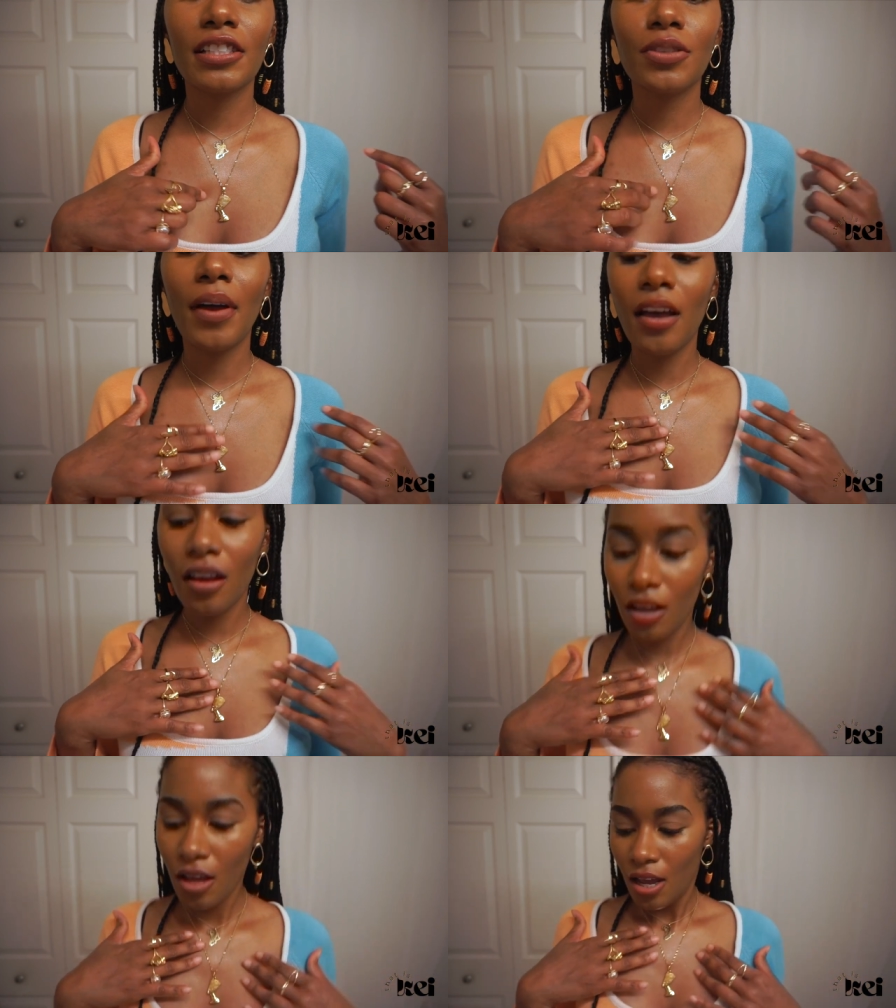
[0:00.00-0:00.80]
as
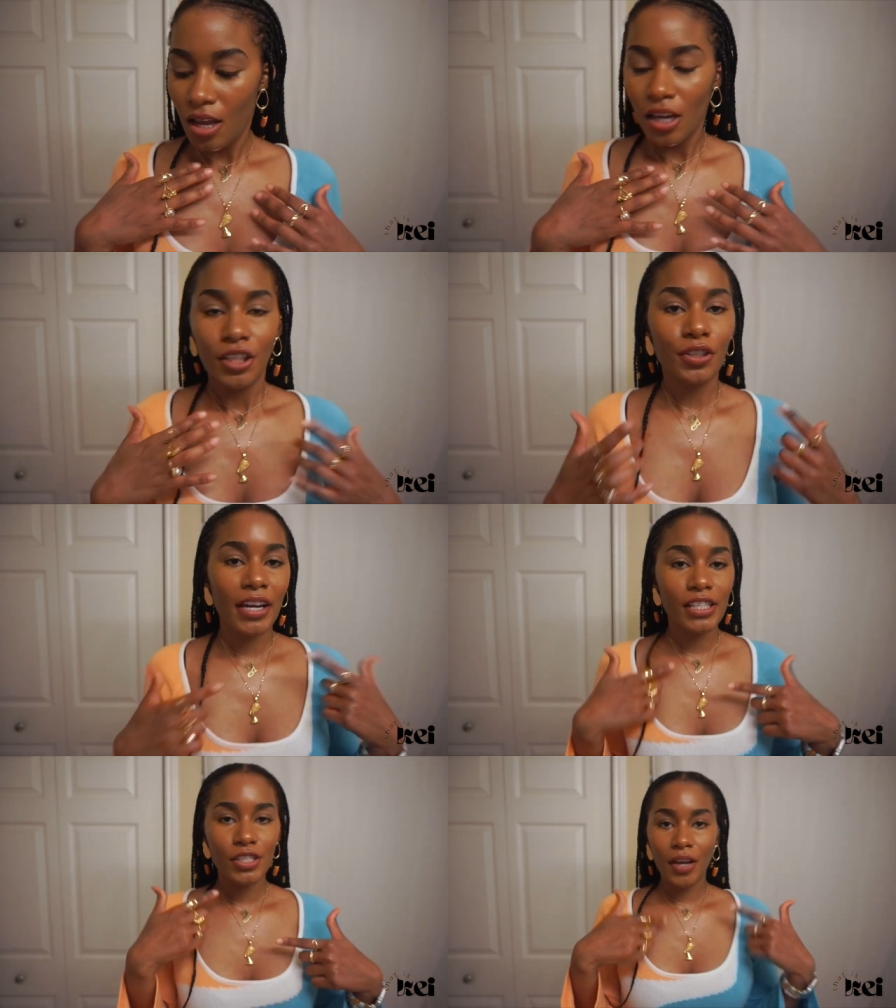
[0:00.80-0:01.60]
well. You
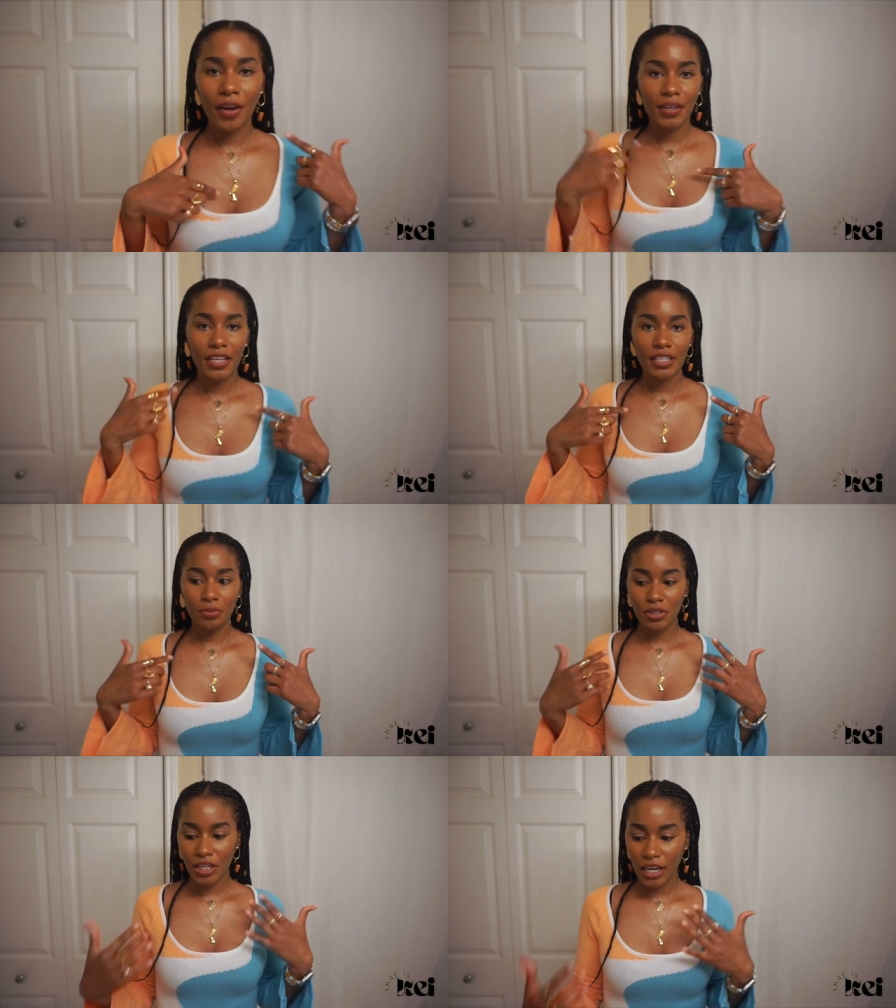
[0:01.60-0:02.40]
guys know how it is
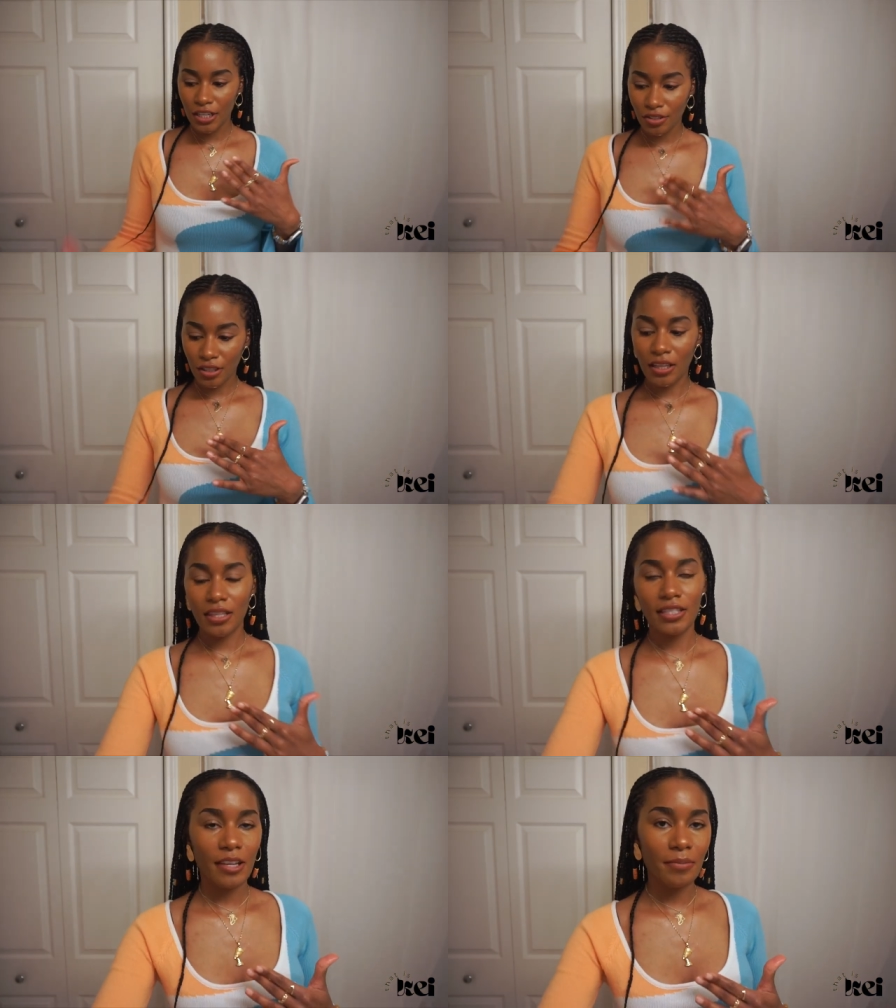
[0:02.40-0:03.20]
when chains are like the
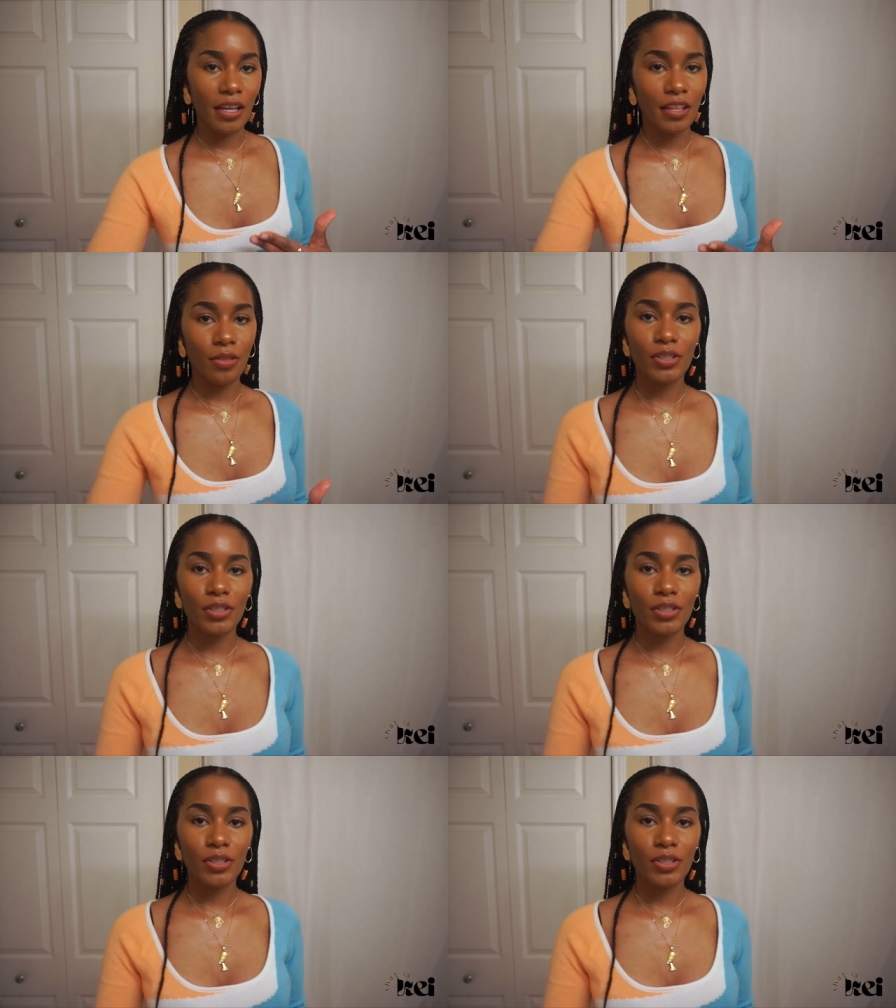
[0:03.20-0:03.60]
same length,